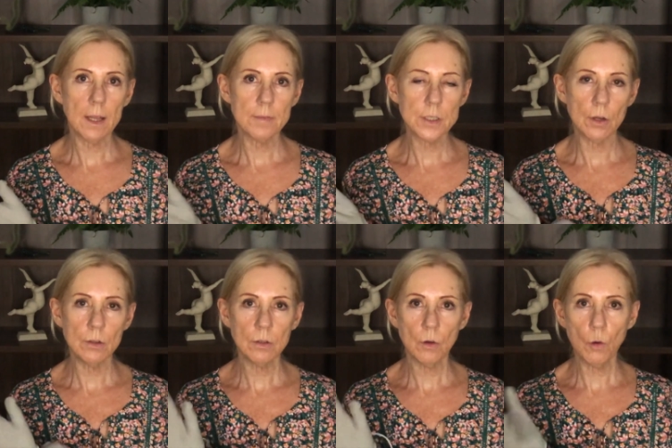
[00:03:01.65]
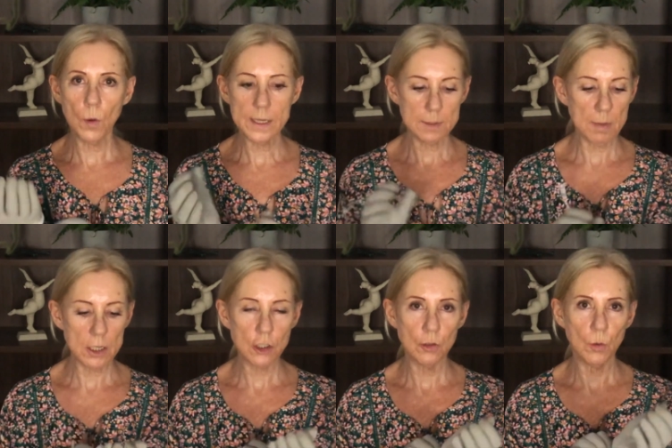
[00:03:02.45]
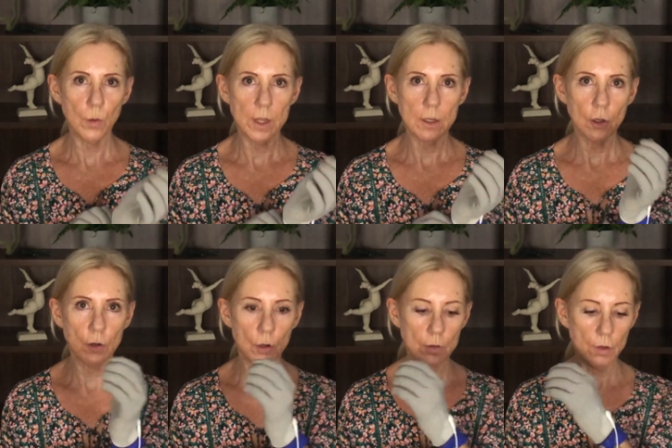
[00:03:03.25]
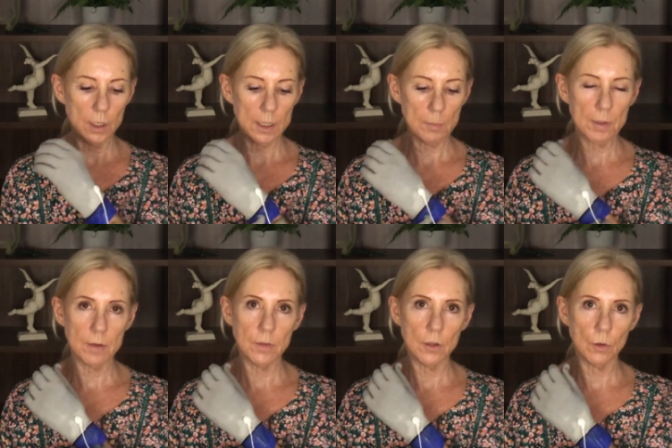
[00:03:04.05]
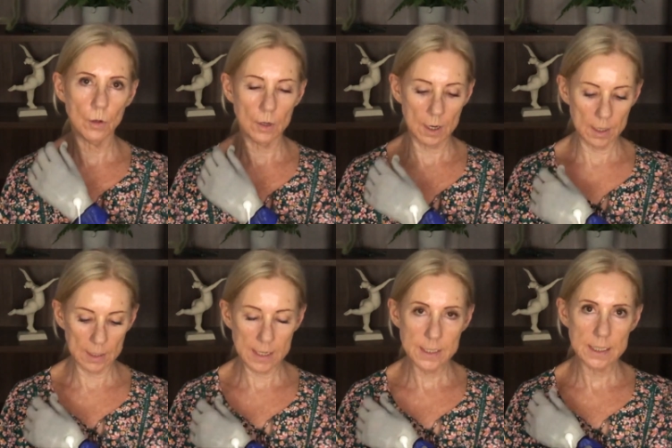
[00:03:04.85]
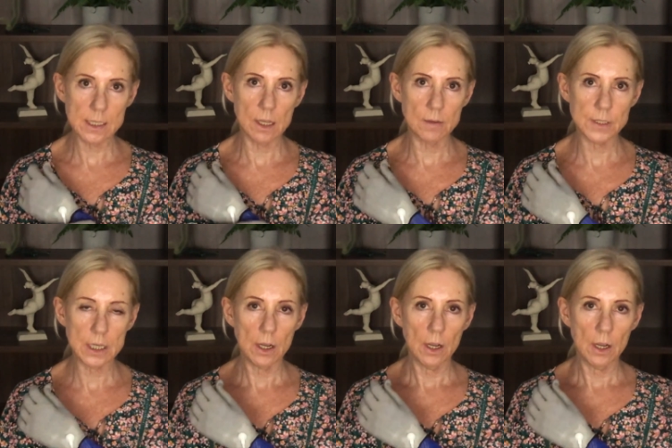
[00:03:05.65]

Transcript: gloves on. Always make sure that you've got a little bit of your latex gloves